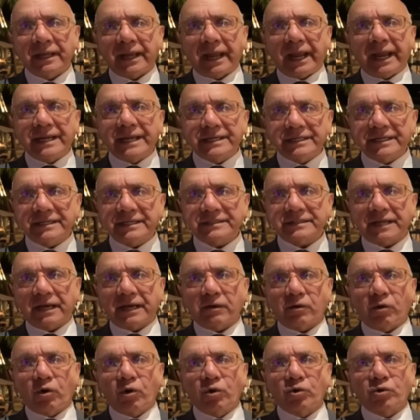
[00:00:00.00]
Indians are
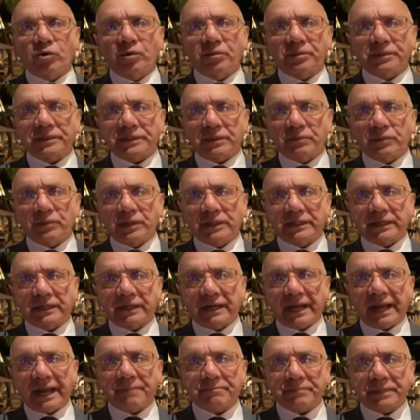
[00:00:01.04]
all over the world are
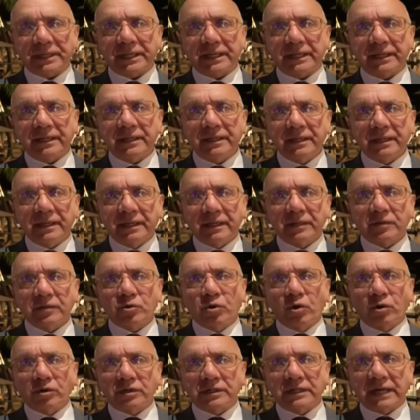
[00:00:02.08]
happy.
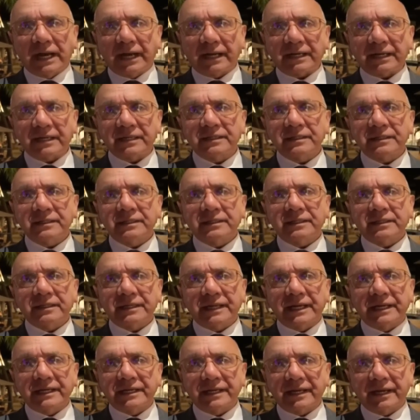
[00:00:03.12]
Good luck,
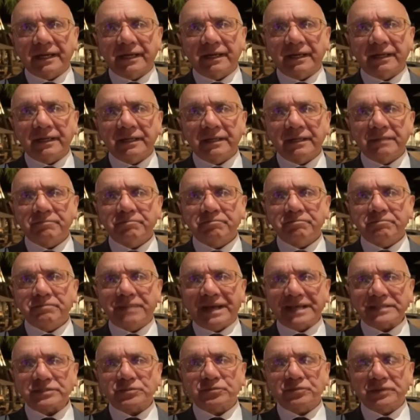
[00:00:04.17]
India.
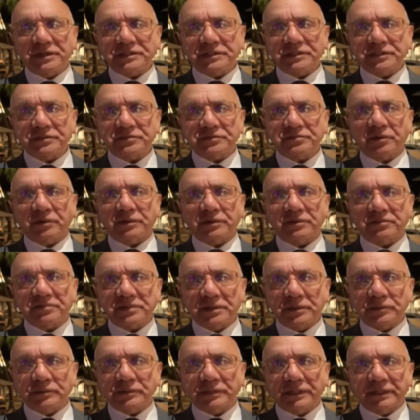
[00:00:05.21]
Best wishes for the
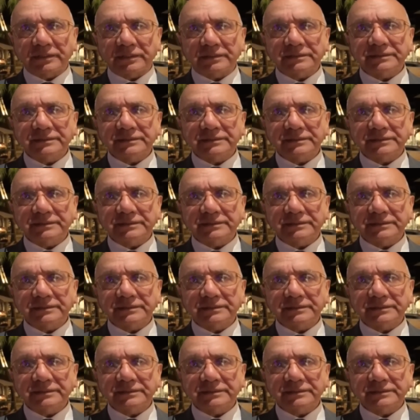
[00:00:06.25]
future.